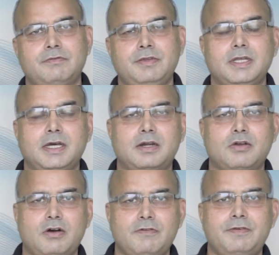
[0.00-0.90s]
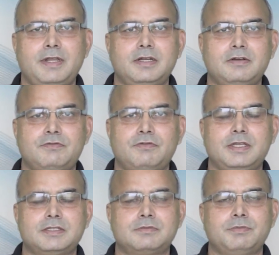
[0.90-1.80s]
we are often
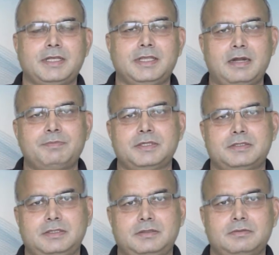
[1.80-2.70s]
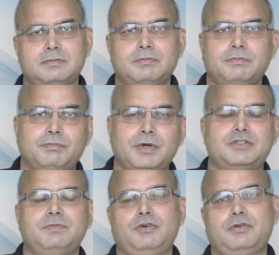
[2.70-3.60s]
influenced by that person much
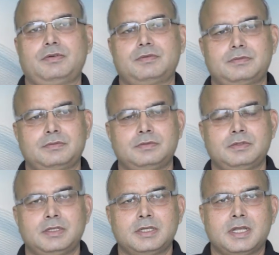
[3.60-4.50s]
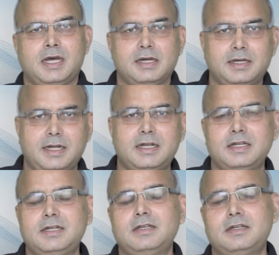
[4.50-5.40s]
more. A great
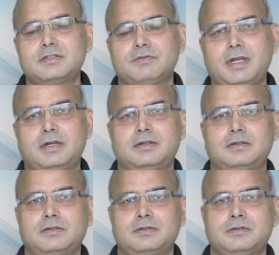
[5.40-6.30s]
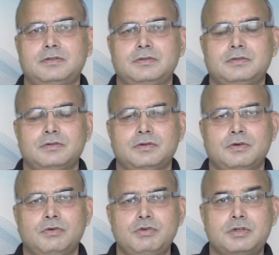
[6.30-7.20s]
leader is one
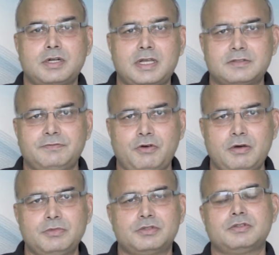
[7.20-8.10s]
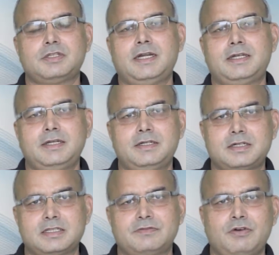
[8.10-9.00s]
who transforms the society,
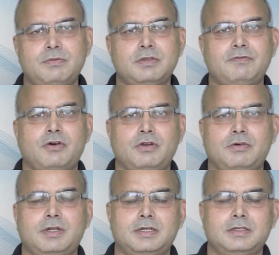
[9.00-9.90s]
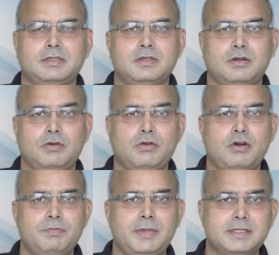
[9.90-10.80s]
transforms the follower,
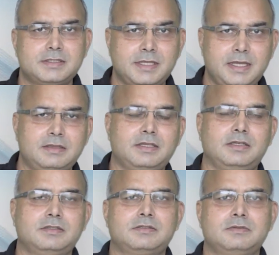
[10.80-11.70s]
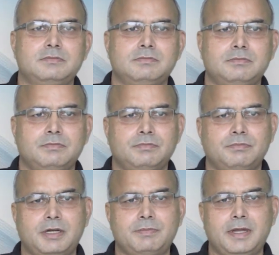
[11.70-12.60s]
not by saying things,
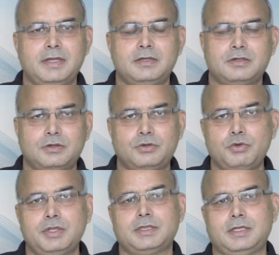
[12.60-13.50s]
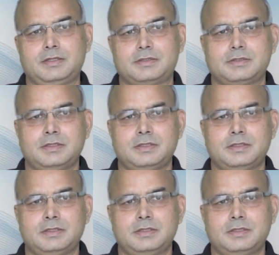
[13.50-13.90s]
but by doing things.